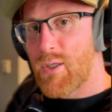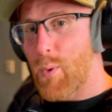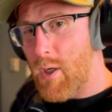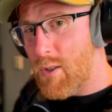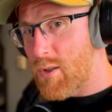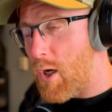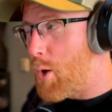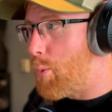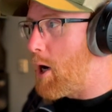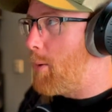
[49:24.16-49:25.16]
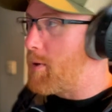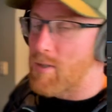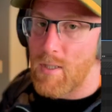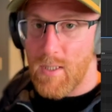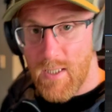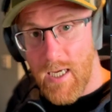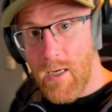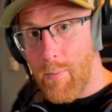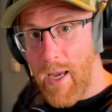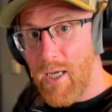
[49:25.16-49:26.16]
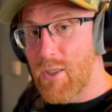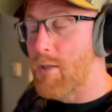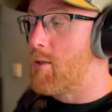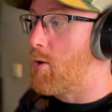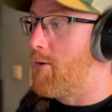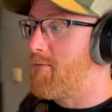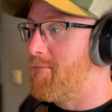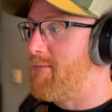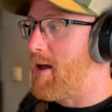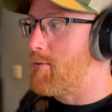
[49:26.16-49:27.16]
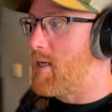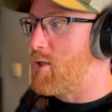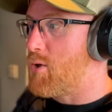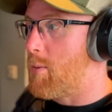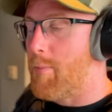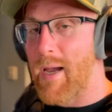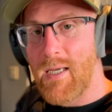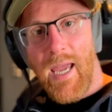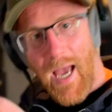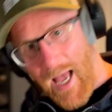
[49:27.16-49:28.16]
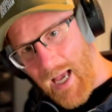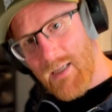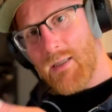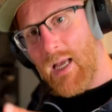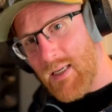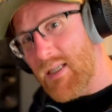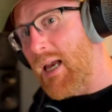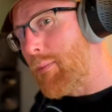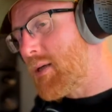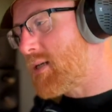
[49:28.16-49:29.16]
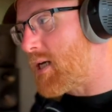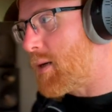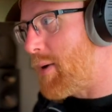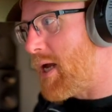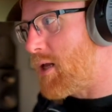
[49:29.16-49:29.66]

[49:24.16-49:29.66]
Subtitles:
works so well because of the syncopation that's often found in drum and bass. It has that same syncopated